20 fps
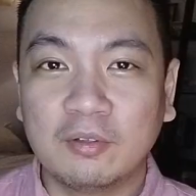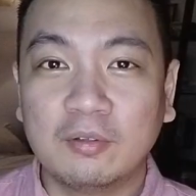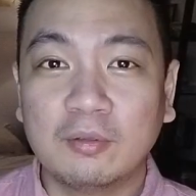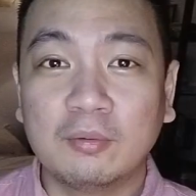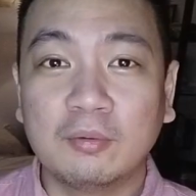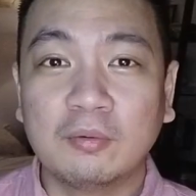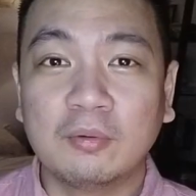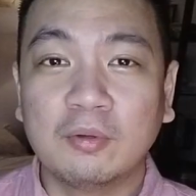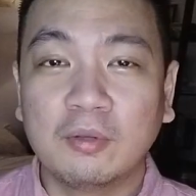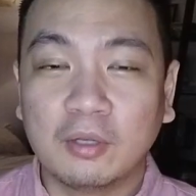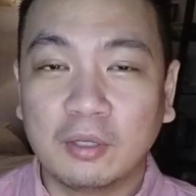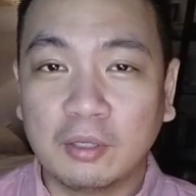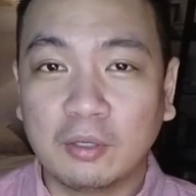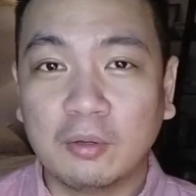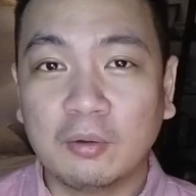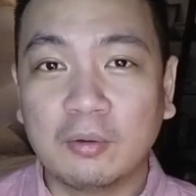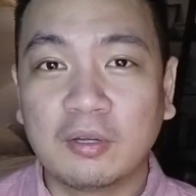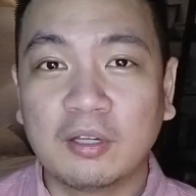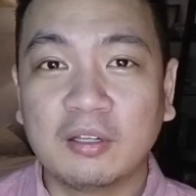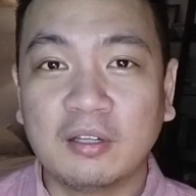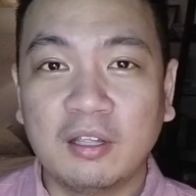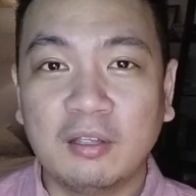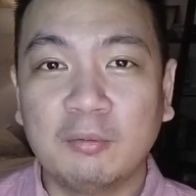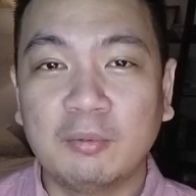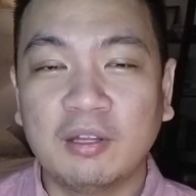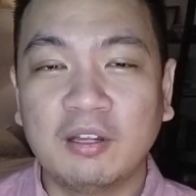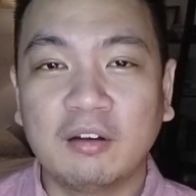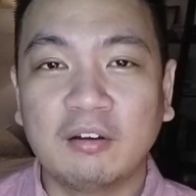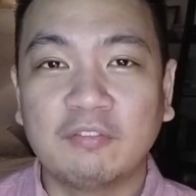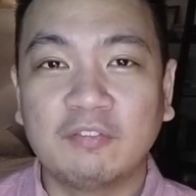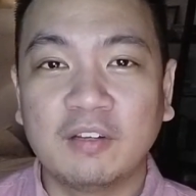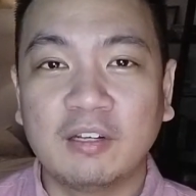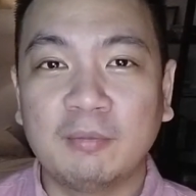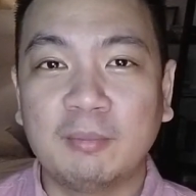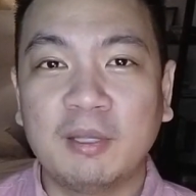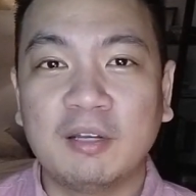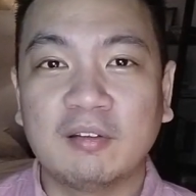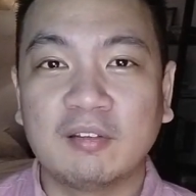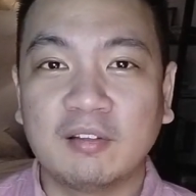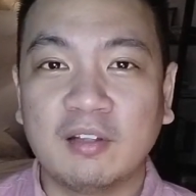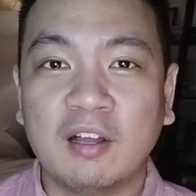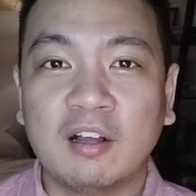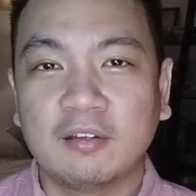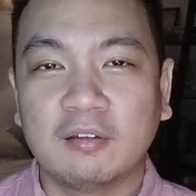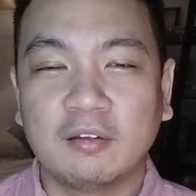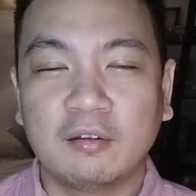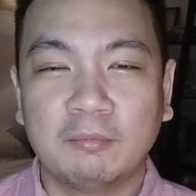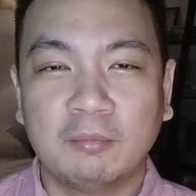do locally with our Philippine stocks.